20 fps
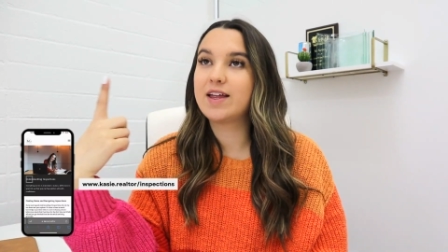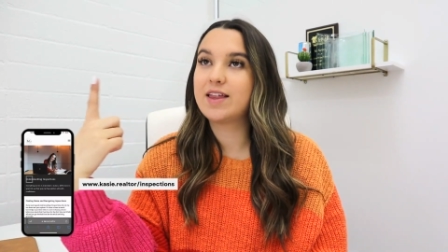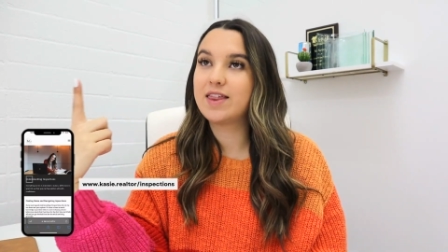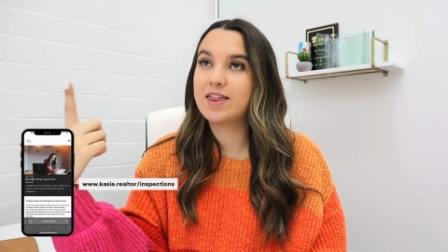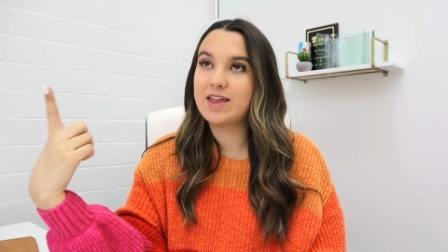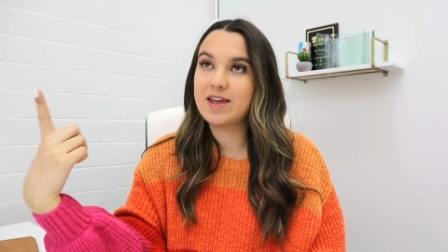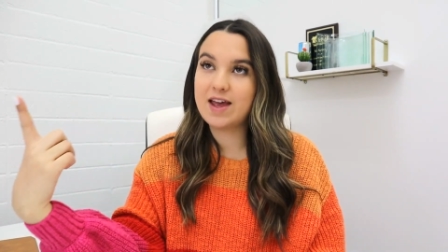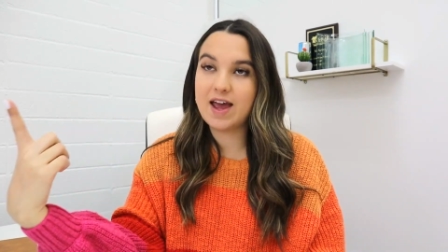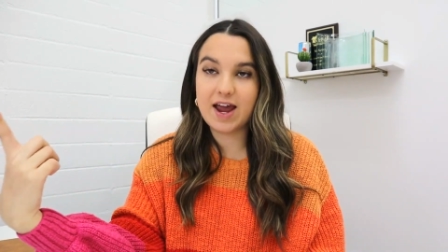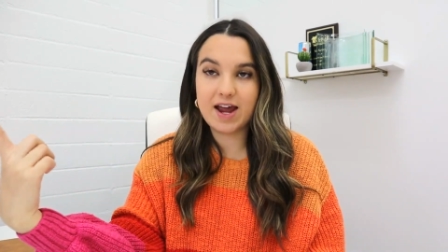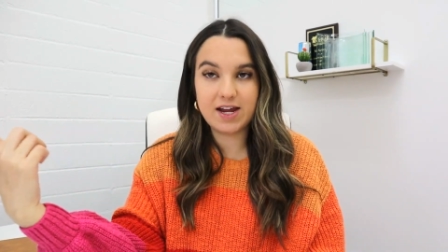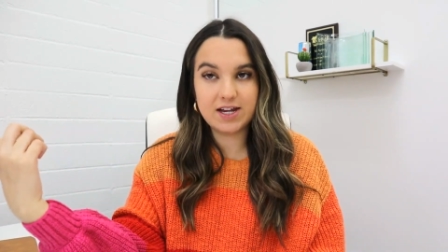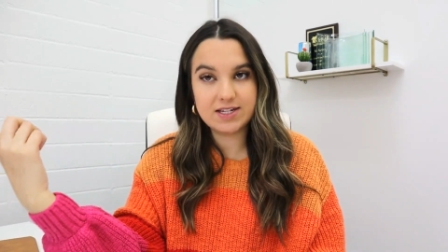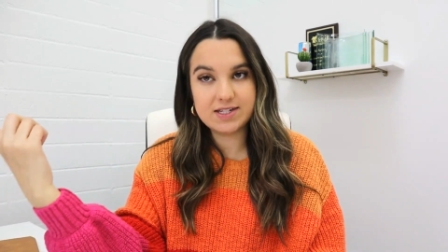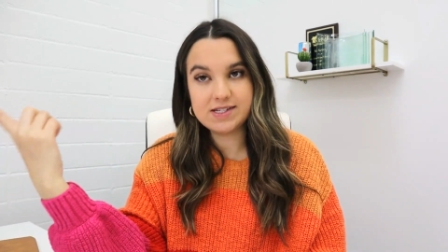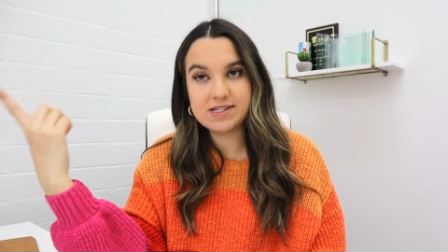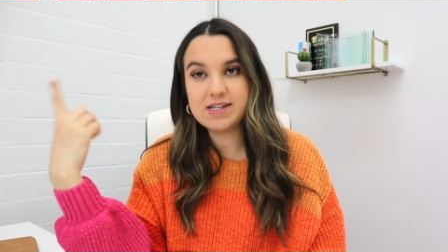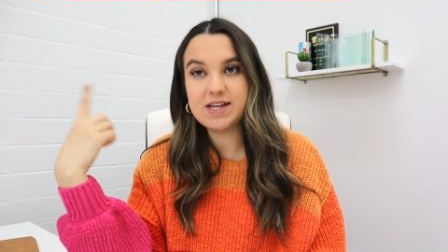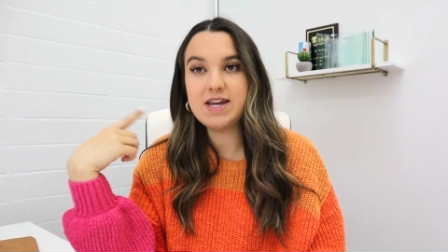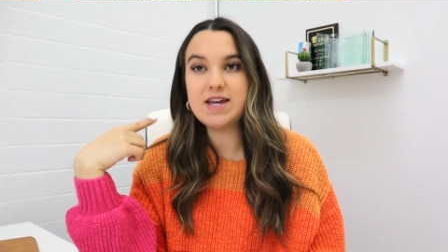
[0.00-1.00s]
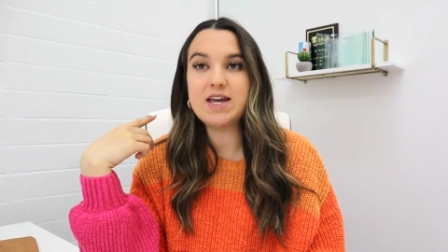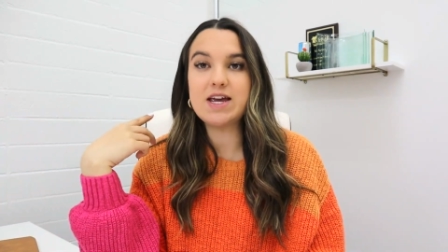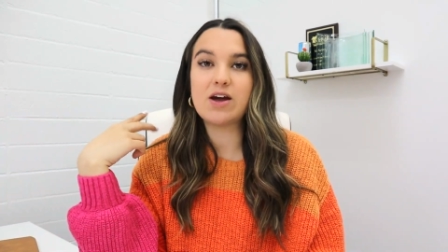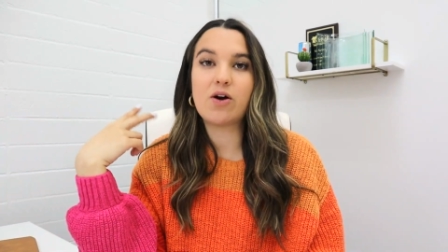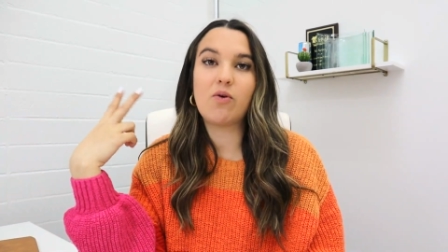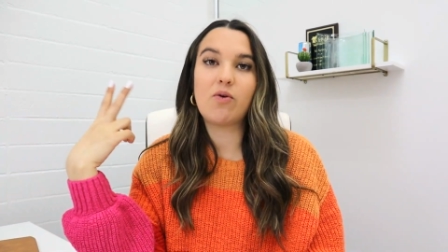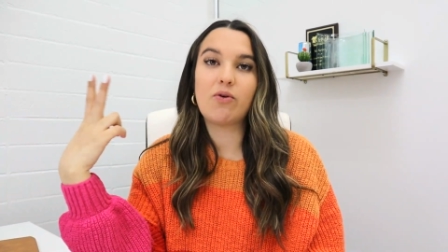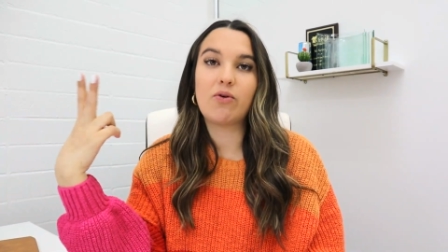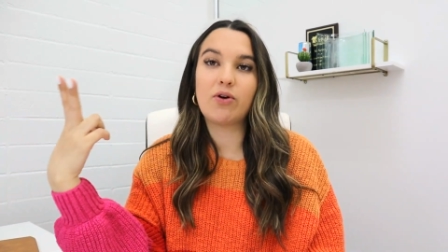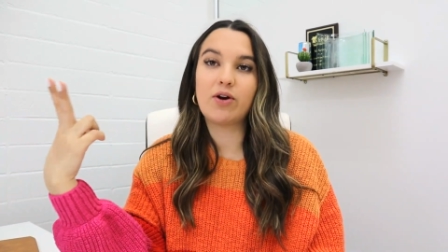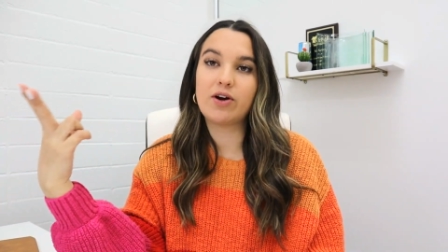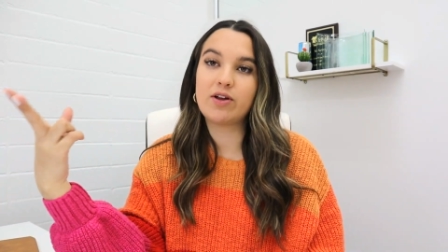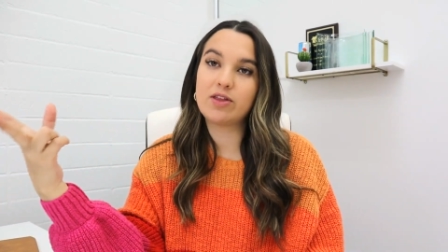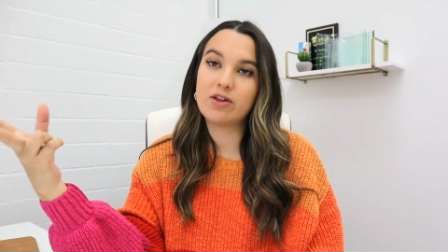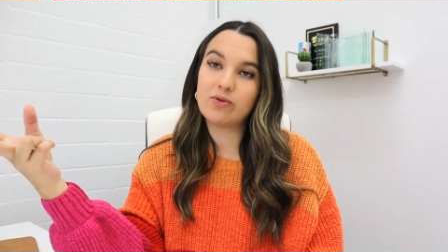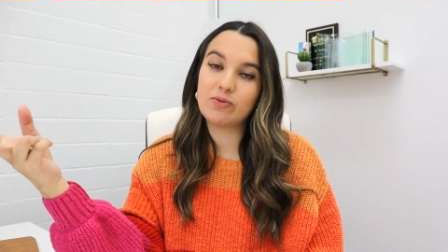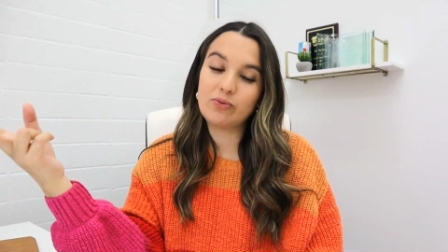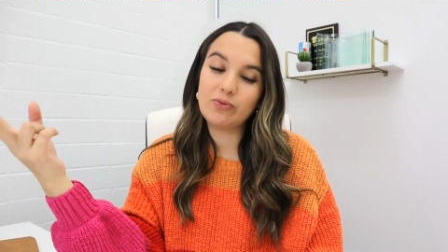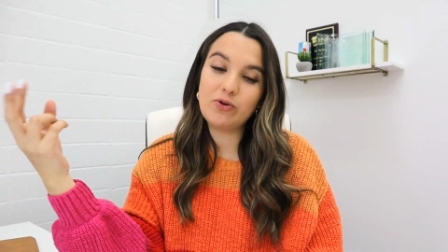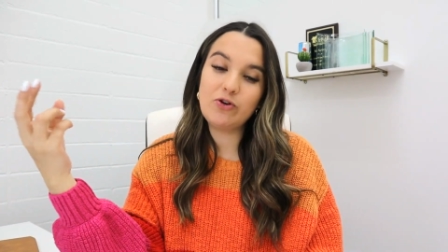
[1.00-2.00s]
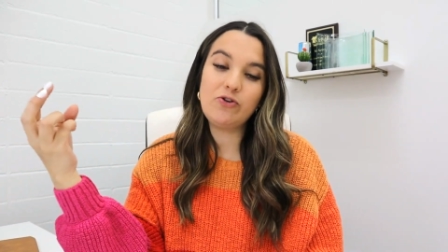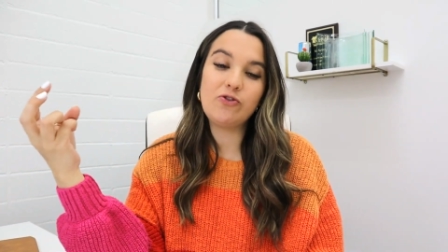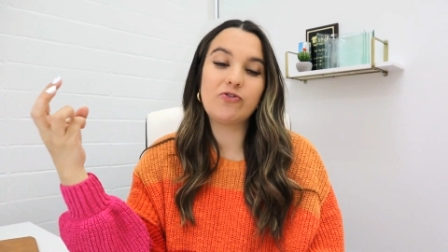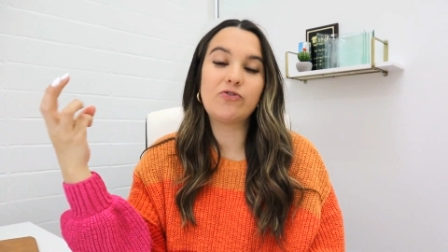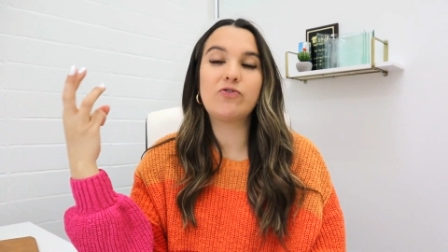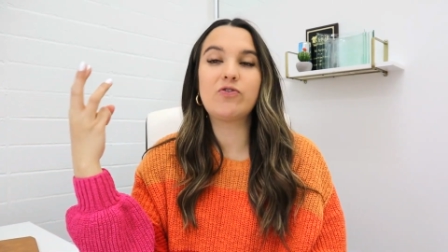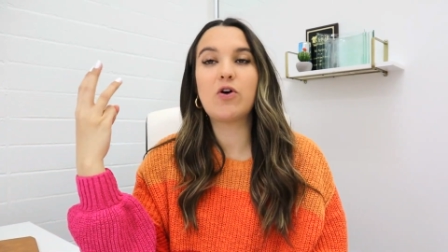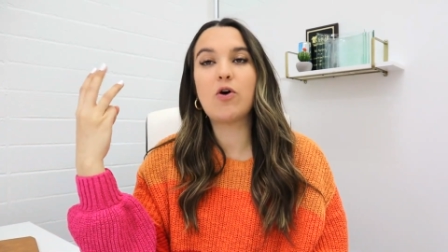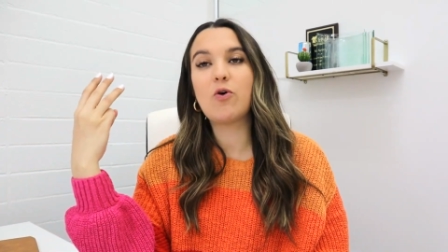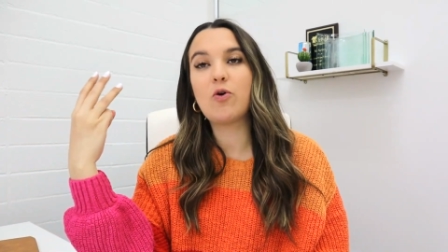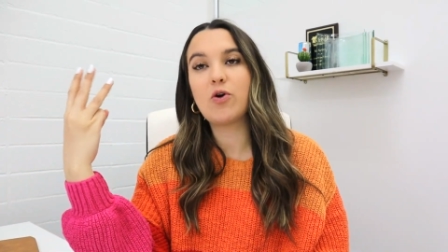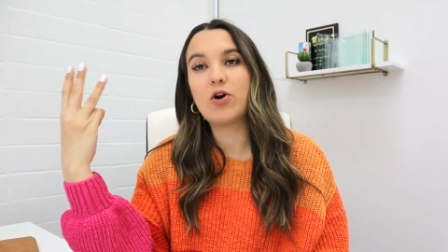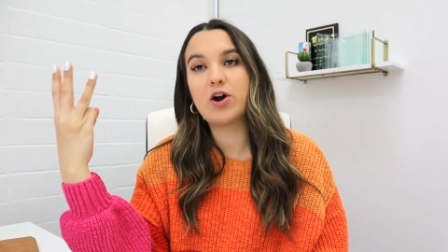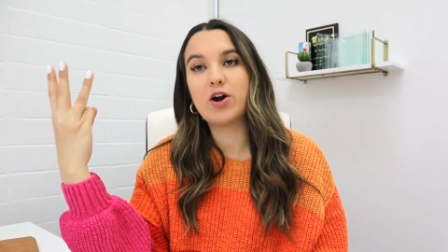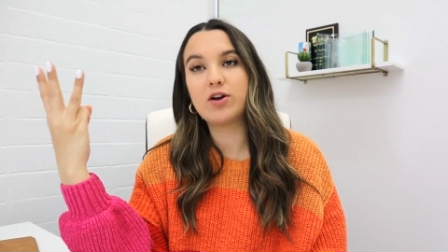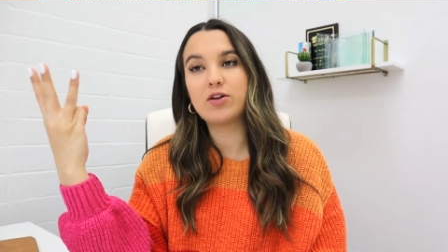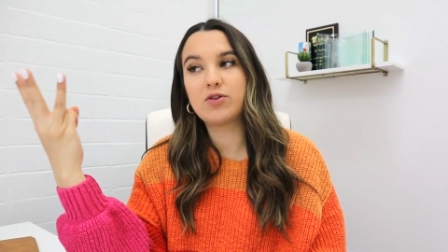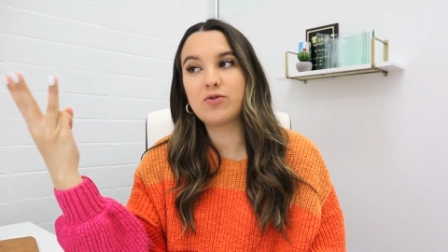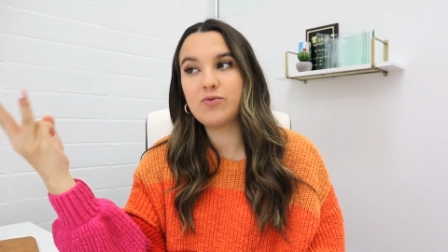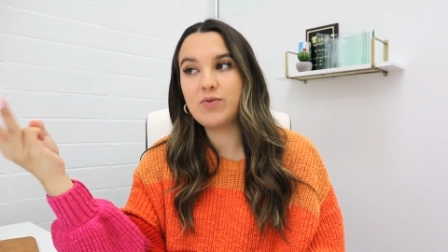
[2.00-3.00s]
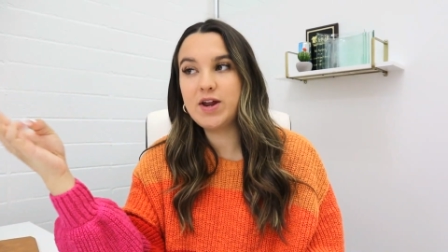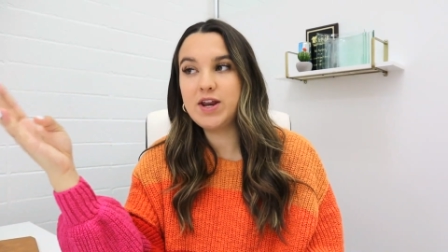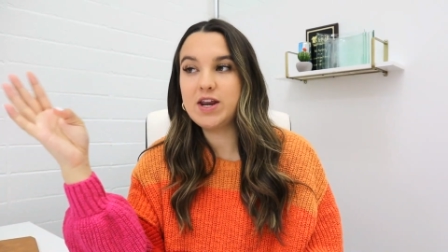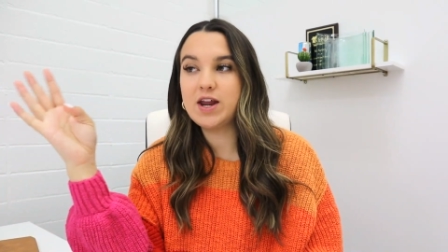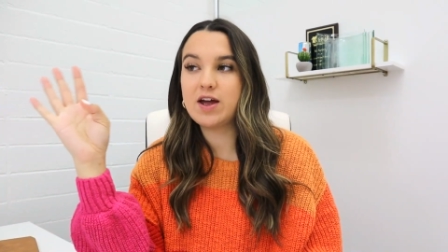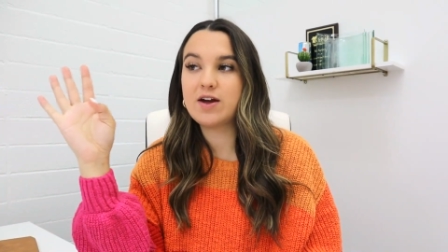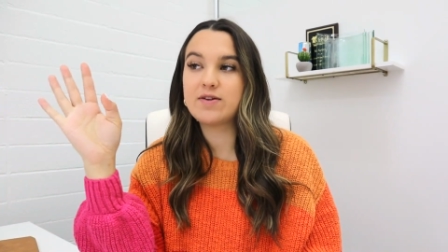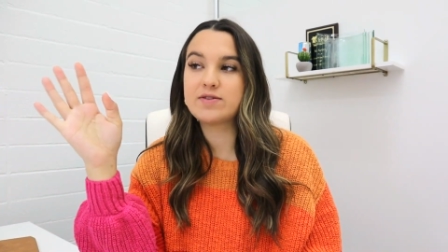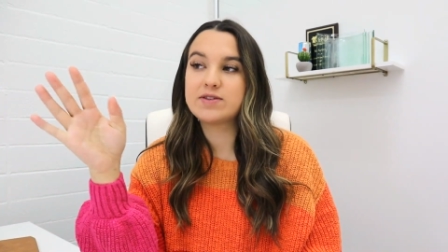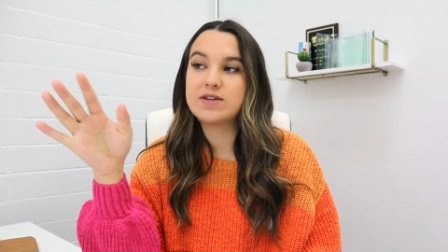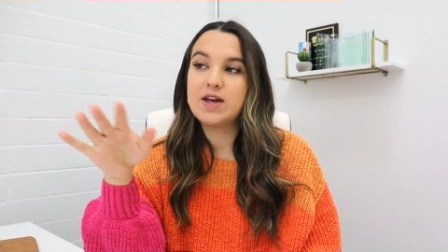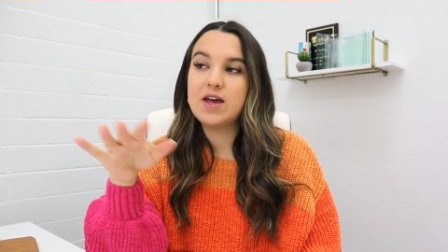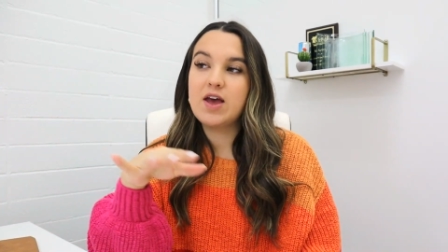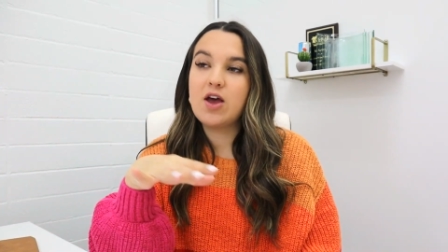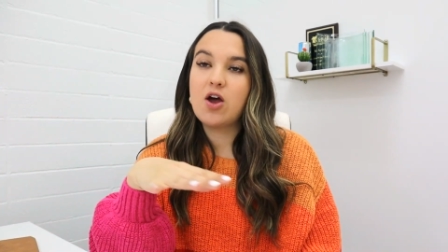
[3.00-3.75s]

the AC or the roof or the windows